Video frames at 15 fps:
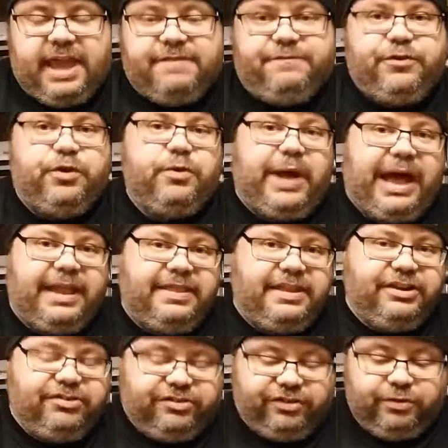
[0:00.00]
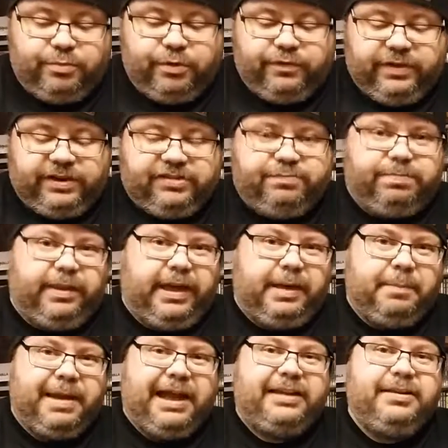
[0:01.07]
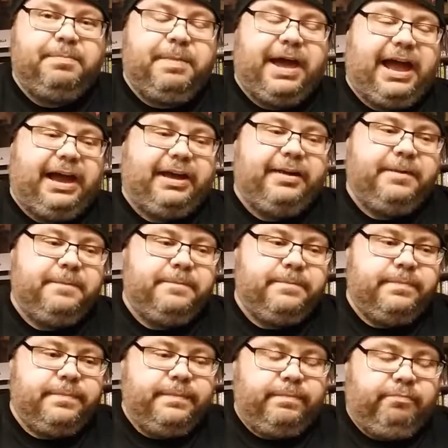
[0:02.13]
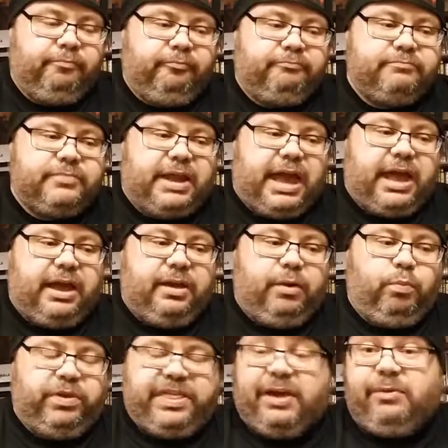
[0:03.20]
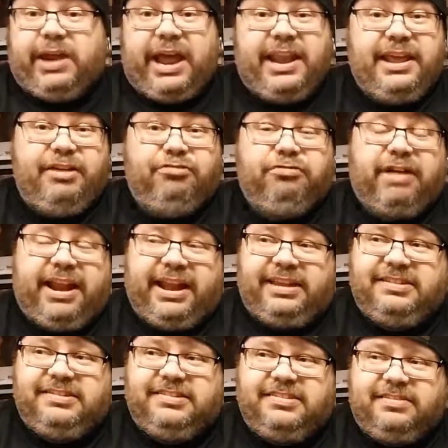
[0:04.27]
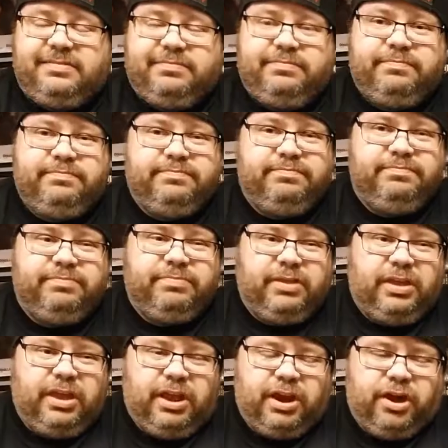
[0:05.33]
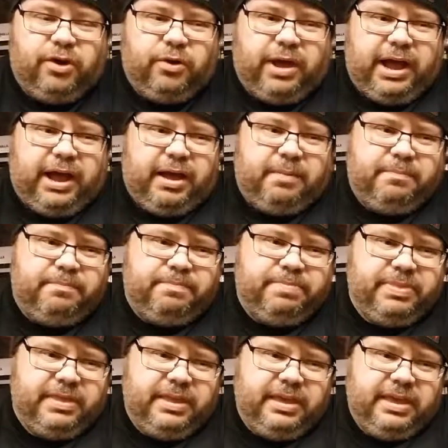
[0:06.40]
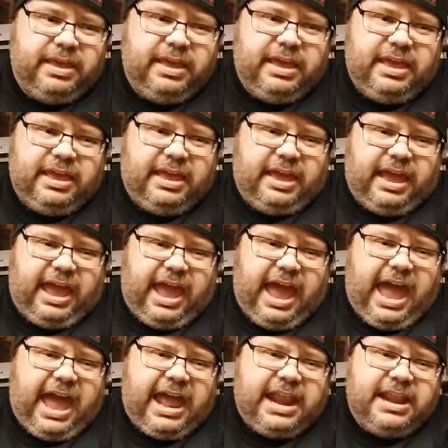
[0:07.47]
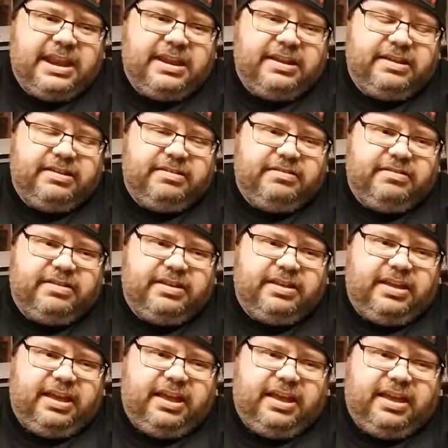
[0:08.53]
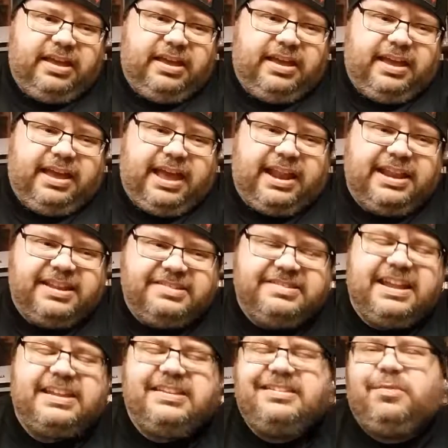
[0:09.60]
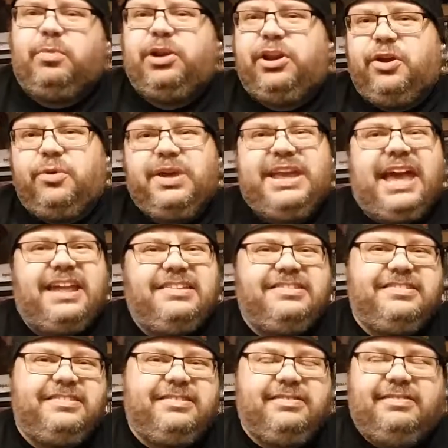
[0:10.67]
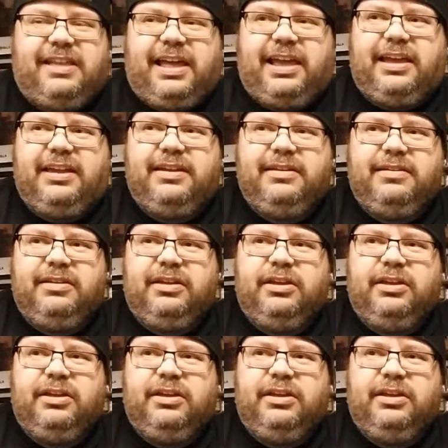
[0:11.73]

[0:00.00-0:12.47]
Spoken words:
If you had these two movies playing back to back without any credits, you know, and you said to someone, you know, guess, like,